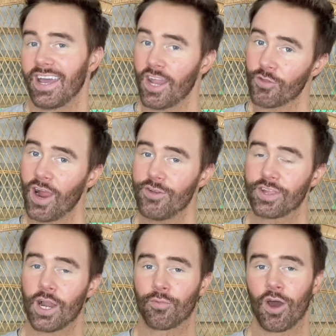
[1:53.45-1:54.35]
Another
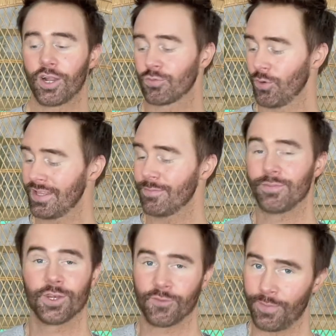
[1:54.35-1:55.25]
idewcare product with
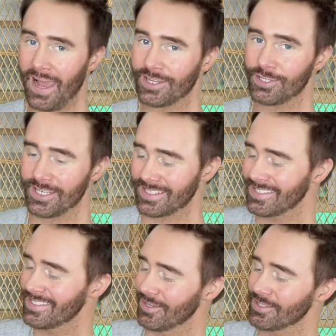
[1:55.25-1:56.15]
beautiful packaging.
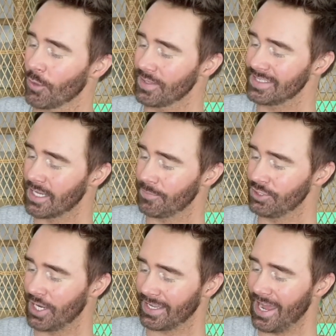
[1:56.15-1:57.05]
So let's open this up and
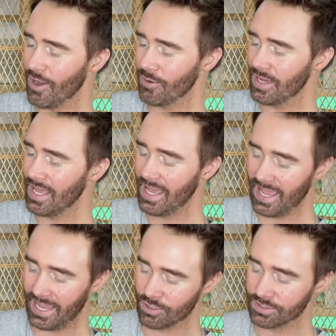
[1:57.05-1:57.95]
check it out,
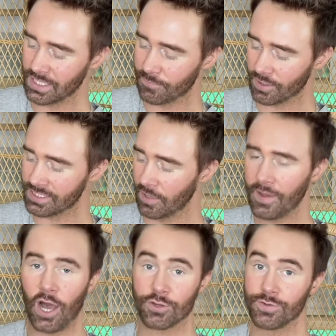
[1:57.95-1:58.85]
and you'll see for yourself
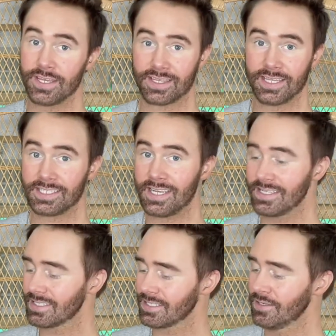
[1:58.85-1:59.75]
how unique this
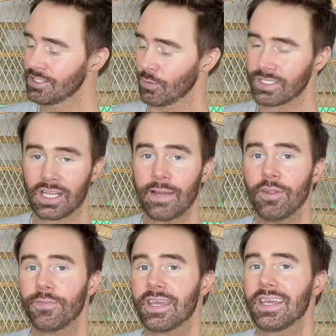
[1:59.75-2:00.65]
is. So it's claimed
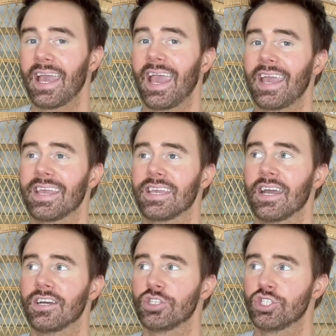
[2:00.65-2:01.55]
to be
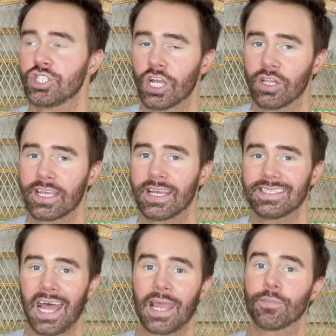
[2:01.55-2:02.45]
a chilling
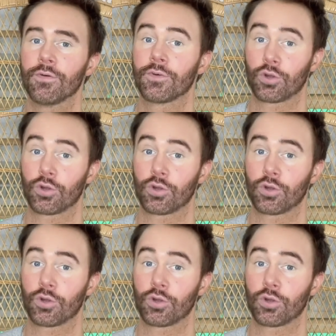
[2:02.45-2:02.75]
type of